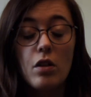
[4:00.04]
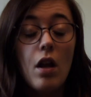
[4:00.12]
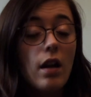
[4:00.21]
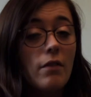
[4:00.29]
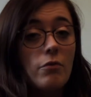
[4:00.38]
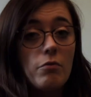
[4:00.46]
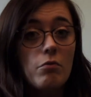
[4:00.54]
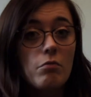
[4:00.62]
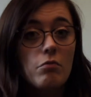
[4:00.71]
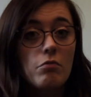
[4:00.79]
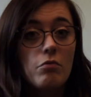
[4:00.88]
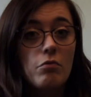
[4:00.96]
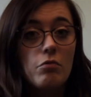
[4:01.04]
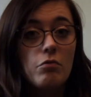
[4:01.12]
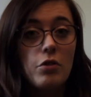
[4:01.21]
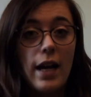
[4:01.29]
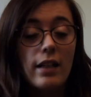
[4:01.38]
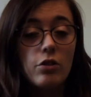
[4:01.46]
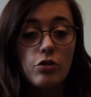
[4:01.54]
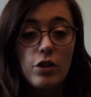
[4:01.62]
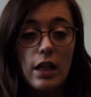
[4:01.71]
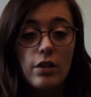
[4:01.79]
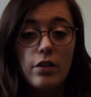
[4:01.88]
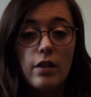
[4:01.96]
a lot of
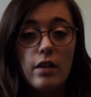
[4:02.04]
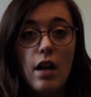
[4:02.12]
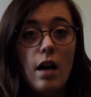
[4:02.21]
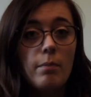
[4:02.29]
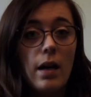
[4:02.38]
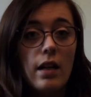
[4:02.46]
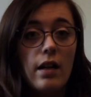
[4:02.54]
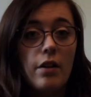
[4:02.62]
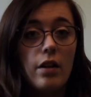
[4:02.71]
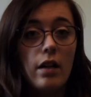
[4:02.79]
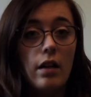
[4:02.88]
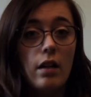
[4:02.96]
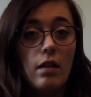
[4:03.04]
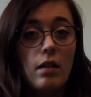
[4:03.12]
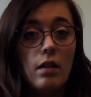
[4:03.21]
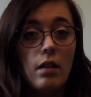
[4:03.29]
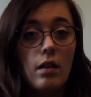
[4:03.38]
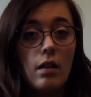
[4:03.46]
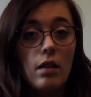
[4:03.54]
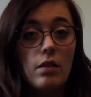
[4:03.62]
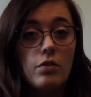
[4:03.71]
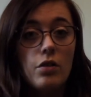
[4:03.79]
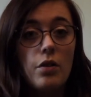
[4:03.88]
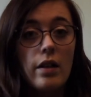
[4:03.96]
transgender and non-binary
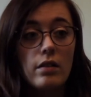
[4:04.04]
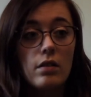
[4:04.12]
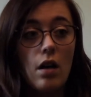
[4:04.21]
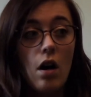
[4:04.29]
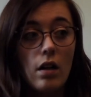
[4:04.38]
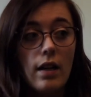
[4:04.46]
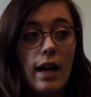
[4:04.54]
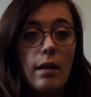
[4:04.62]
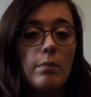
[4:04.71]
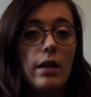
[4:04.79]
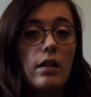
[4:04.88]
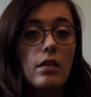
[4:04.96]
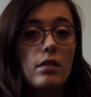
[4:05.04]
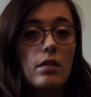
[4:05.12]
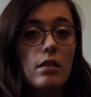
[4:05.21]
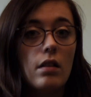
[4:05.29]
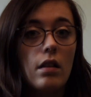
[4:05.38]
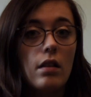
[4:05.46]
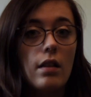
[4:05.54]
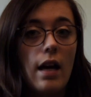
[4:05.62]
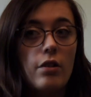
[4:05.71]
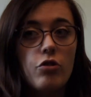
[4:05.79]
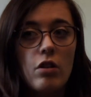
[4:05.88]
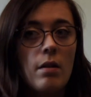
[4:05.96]
students on campus
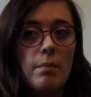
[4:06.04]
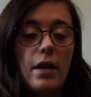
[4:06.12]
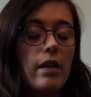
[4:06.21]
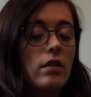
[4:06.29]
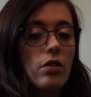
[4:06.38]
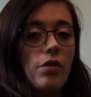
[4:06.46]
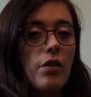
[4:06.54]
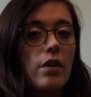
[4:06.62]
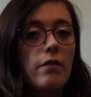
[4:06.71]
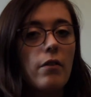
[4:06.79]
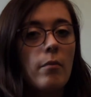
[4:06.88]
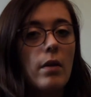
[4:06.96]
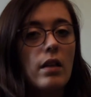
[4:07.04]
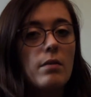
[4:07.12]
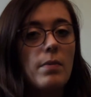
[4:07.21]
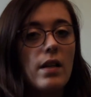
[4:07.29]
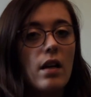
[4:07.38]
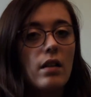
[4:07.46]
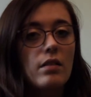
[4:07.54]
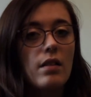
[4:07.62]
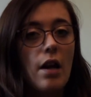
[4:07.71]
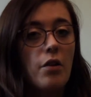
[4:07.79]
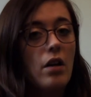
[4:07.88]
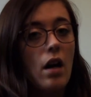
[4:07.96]
that shouldn't be excluded from this because
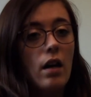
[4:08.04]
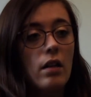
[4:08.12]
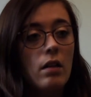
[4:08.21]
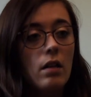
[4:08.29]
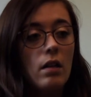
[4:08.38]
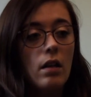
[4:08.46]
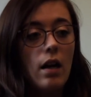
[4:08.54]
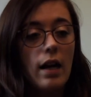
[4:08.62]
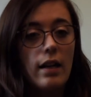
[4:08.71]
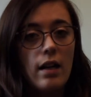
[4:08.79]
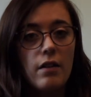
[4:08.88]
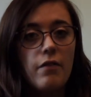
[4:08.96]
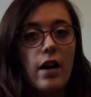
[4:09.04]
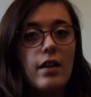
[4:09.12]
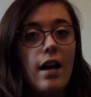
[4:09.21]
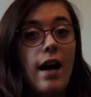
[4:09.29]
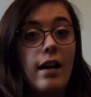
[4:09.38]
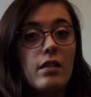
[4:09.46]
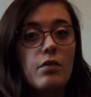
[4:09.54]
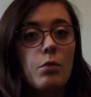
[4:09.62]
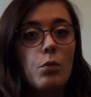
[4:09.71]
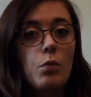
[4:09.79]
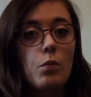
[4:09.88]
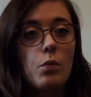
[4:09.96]
they are not identified as
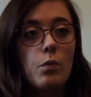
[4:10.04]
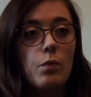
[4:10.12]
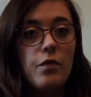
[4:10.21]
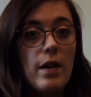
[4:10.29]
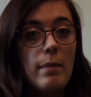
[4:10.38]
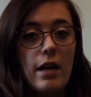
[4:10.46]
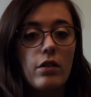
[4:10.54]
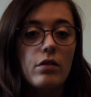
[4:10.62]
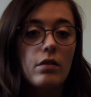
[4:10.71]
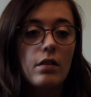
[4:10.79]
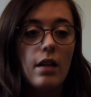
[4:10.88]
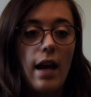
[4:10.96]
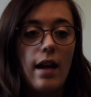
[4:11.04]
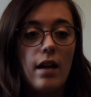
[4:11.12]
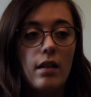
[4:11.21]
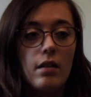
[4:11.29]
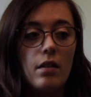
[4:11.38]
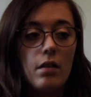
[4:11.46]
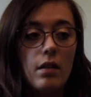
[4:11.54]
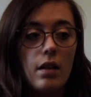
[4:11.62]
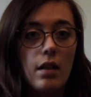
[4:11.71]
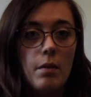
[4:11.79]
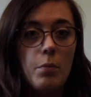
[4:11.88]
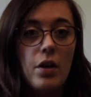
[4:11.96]
female. And
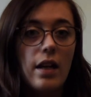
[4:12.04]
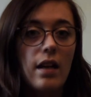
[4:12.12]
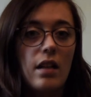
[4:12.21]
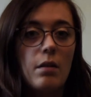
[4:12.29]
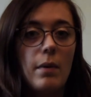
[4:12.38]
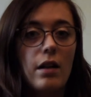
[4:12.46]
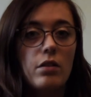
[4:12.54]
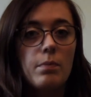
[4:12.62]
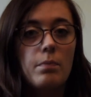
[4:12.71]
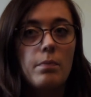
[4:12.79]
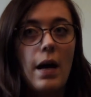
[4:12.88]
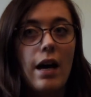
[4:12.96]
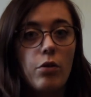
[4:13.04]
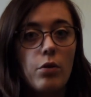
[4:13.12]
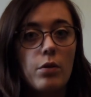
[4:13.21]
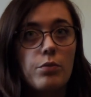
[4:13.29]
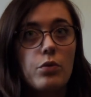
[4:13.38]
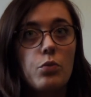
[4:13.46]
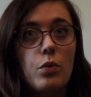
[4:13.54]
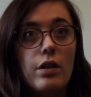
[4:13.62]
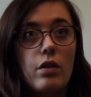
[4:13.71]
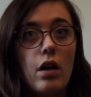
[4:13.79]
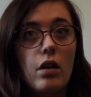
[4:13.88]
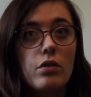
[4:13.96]
putting it in the males' bathrooms
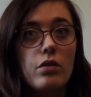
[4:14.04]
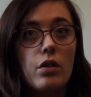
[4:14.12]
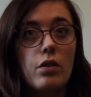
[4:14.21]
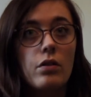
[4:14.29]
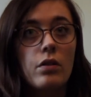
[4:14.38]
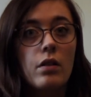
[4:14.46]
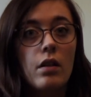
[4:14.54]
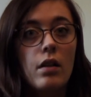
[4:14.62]
will also